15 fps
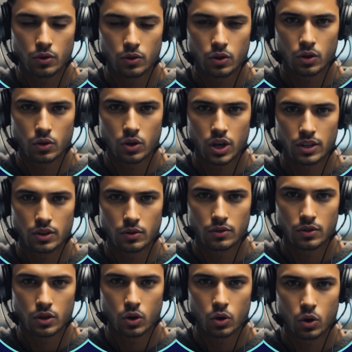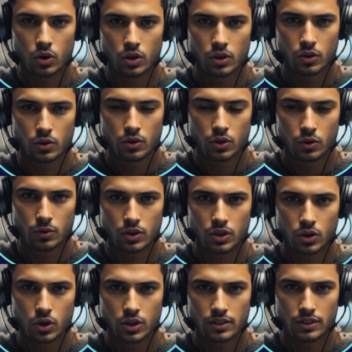for Reels or YouTube
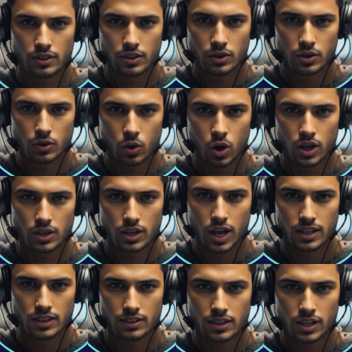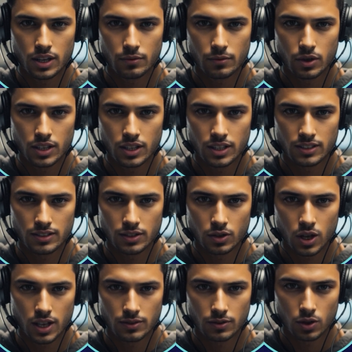Shorts, while landscape is the
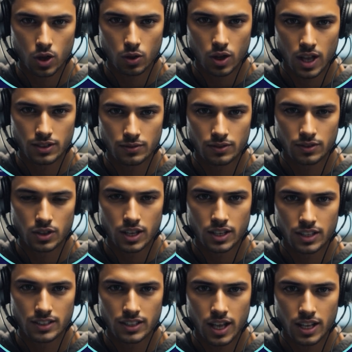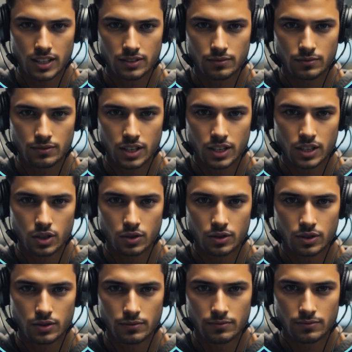right format for these kinds of videos.
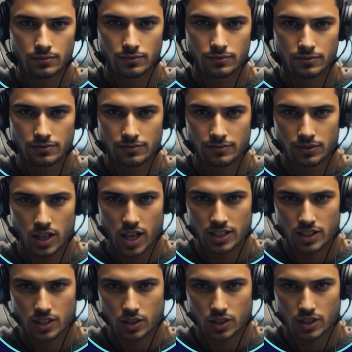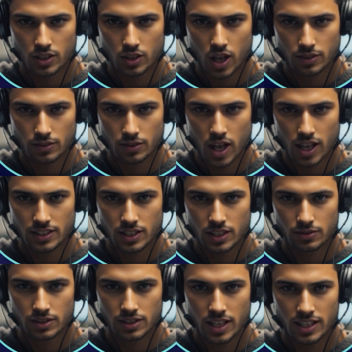Then I choose the right
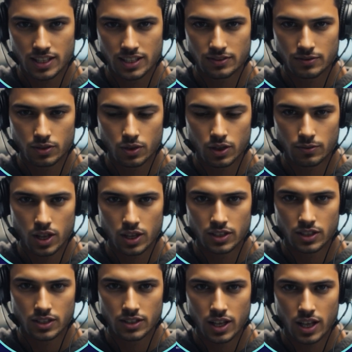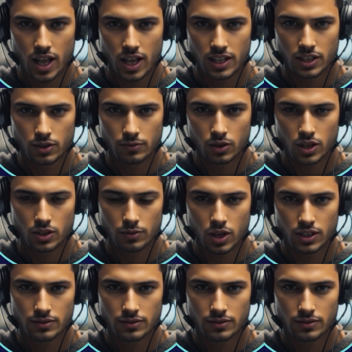background settings for my picture and upload my